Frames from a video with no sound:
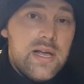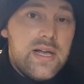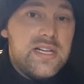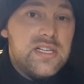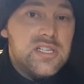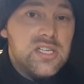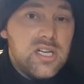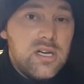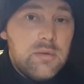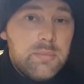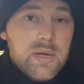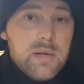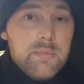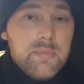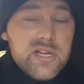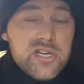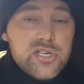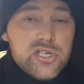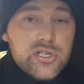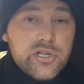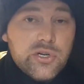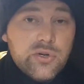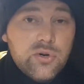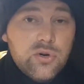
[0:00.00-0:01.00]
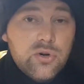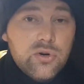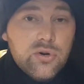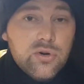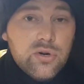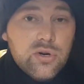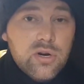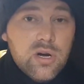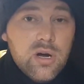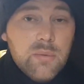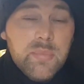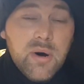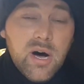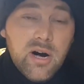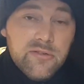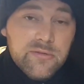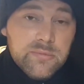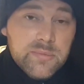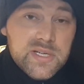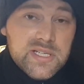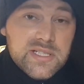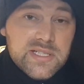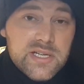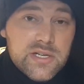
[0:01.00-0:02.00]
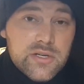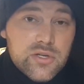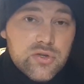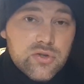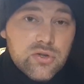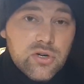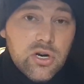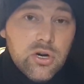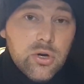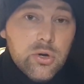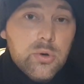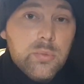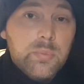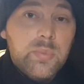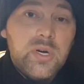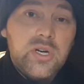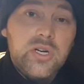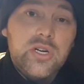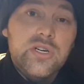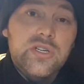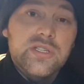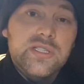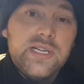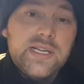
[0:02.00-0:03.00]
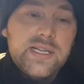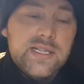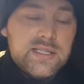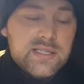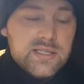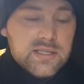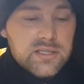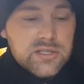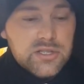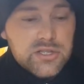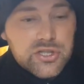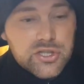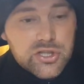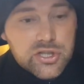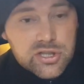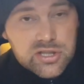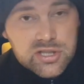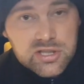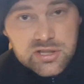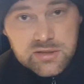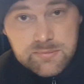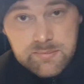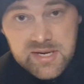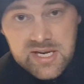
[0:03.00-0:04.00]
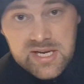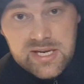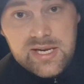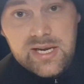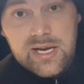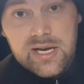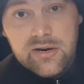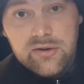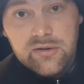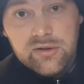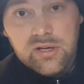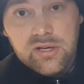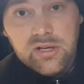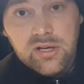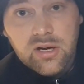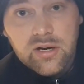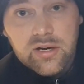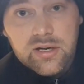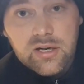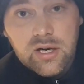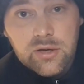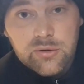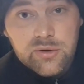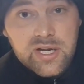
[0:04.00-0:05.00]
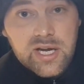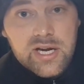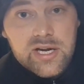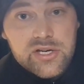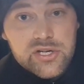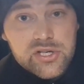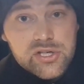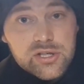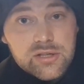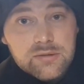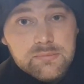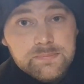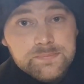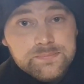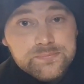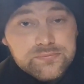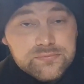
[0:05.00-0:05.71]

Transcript: It's going to be a bit short, apart from this intro, because it's just me here at the night location.